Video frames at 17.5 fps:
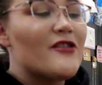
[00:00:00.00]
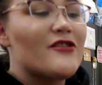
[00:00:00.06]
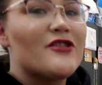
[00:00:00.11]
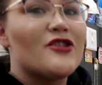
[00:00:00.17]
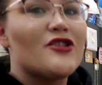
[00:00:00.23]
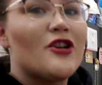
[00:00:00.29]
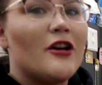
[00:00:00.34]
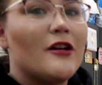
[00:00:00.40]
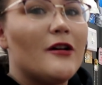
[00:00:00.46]
there's
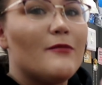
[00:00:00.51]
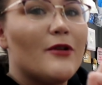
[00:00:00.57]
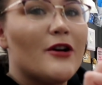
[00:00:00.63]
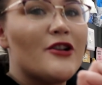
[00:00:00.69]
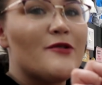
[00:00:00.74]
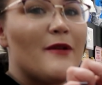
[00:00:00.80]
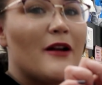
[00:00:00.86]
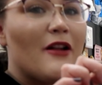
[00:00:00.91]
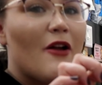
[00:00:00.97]
a chunk of
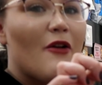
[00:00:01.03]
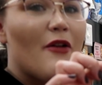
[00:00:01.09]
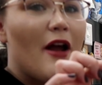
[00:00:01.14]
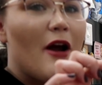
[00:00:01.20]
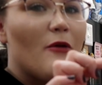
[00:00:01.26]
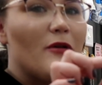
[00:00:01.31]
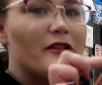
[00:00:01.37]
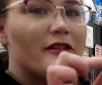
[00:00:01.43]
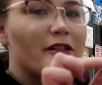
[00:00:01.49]
marshmallow
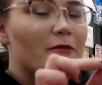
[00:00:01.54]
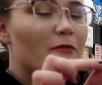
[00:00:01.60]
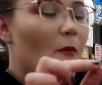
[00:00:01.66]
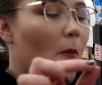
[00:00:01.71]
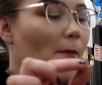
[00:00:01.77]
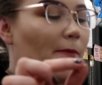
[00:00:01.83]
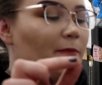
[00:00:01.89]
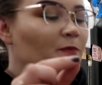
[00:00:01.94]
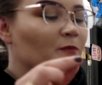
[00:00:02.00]
that
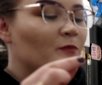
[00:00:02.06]
wasn't